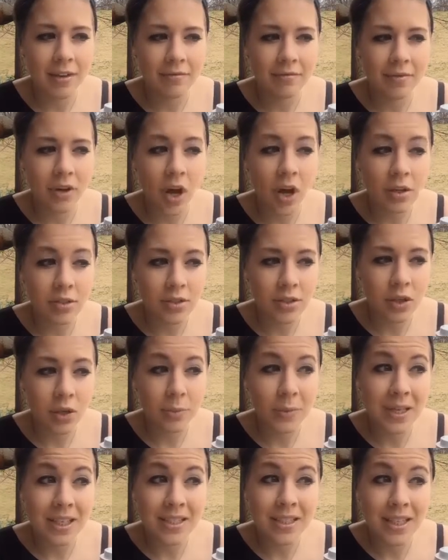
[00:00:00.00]
also
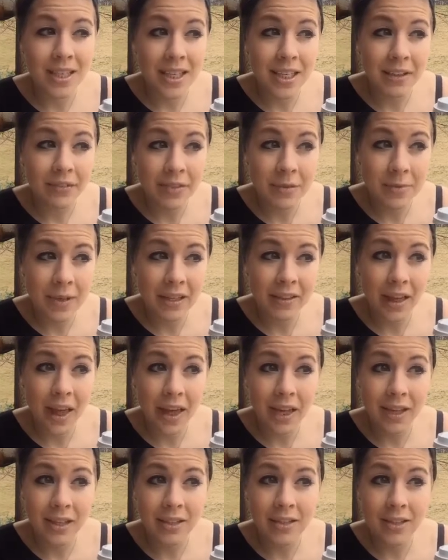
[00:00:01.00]
because it gives me like
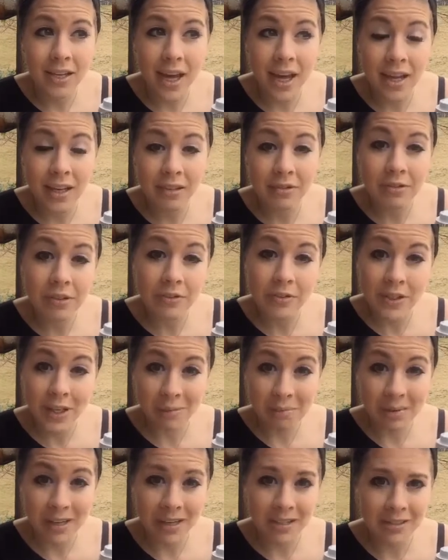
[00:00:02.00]
10-15
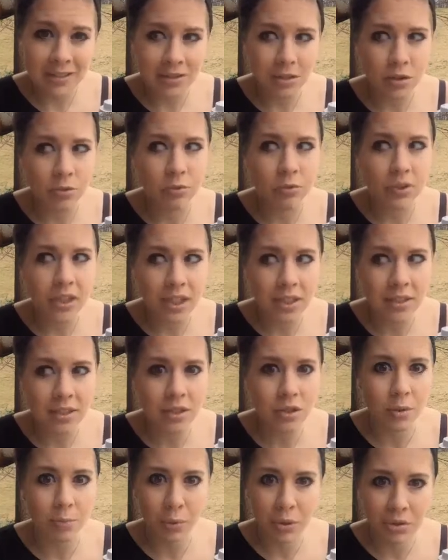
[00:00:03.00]
minutes to listen to
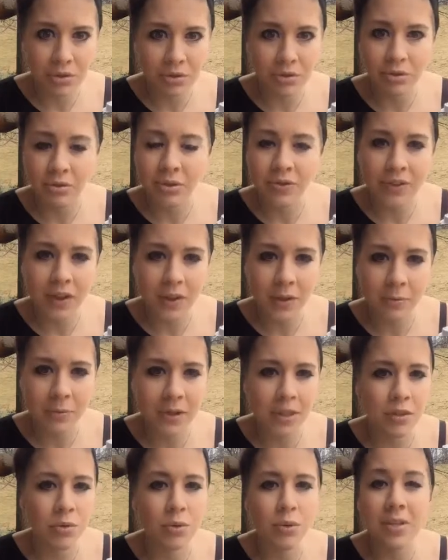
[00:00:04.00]
personal development
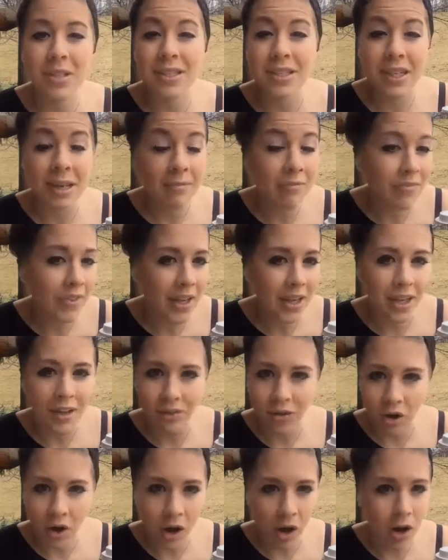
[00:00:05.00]
or something in the
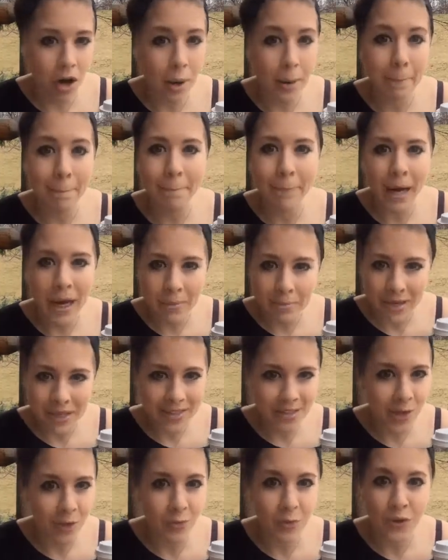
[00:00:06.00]
car by
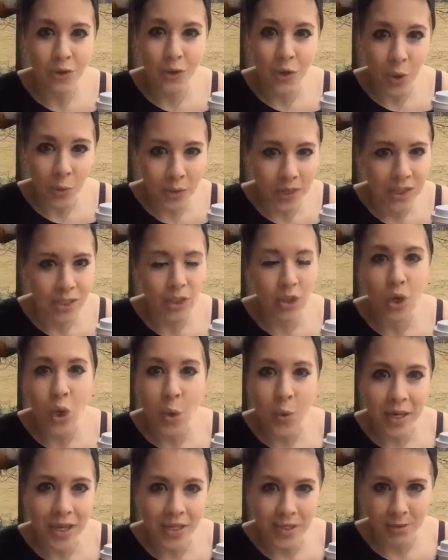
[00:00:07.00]
myself with no kids
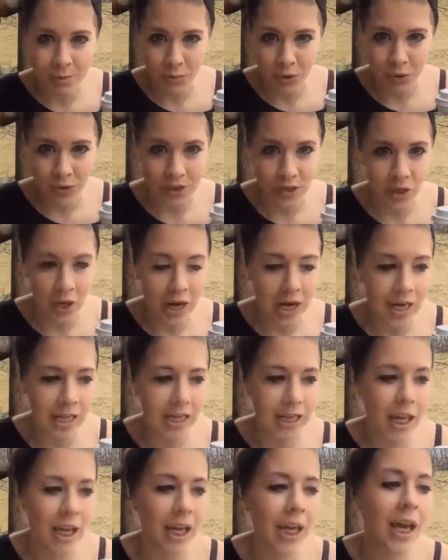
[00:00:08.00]
music or
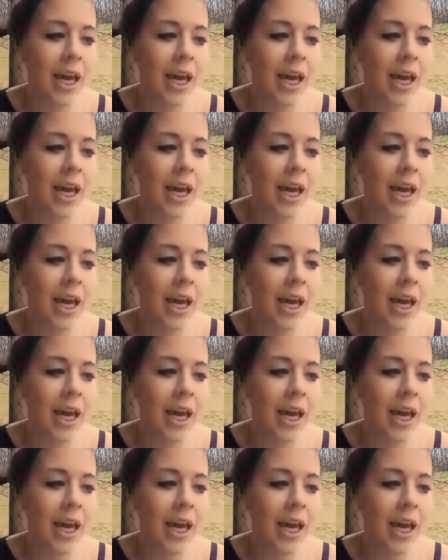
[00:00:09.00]
anything.